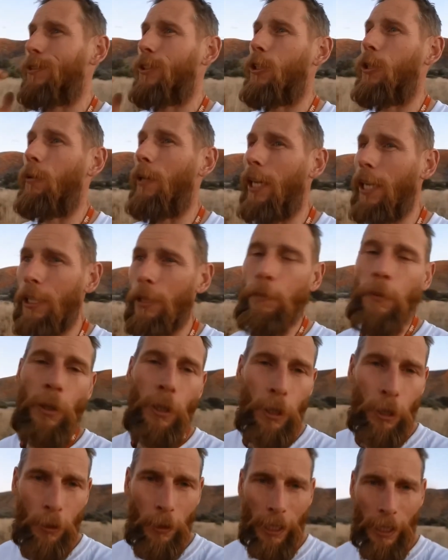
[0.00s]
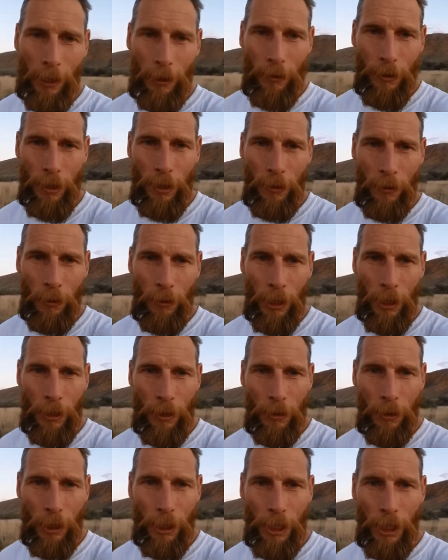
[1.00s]
surrounded by crowds and all
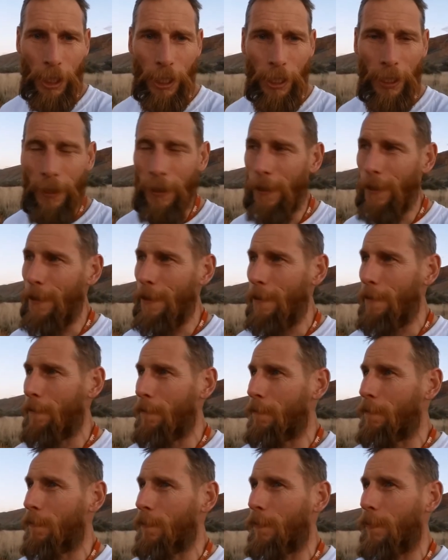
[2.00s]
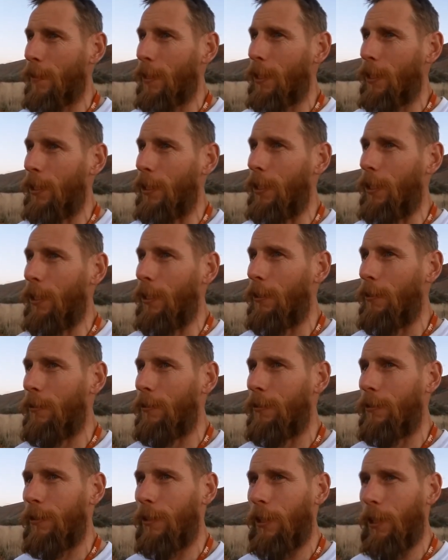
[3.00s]
this sort of shit you know,
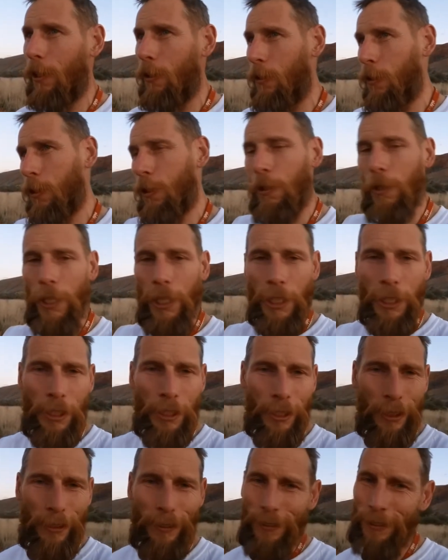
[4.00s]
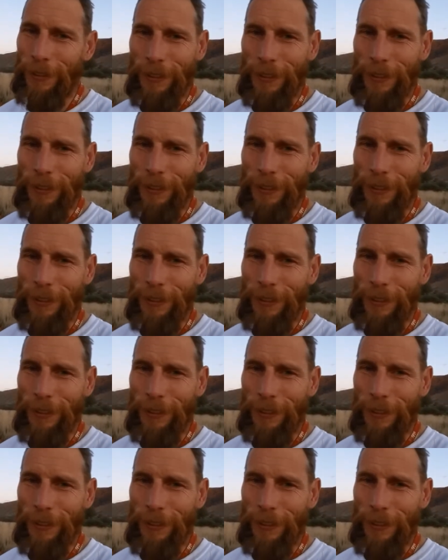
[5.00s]
and those trees.